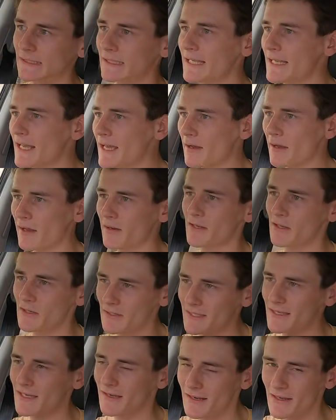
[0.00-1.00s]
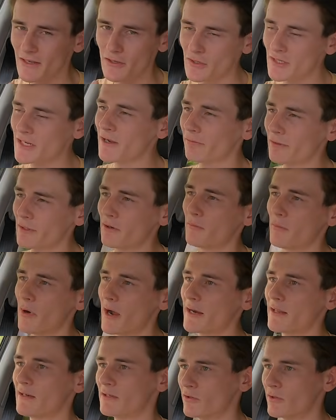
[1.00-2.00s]
you're definitely
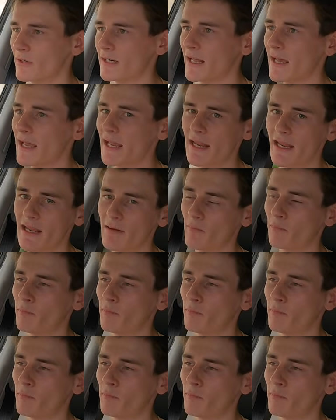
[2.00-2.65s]
reminded you're in a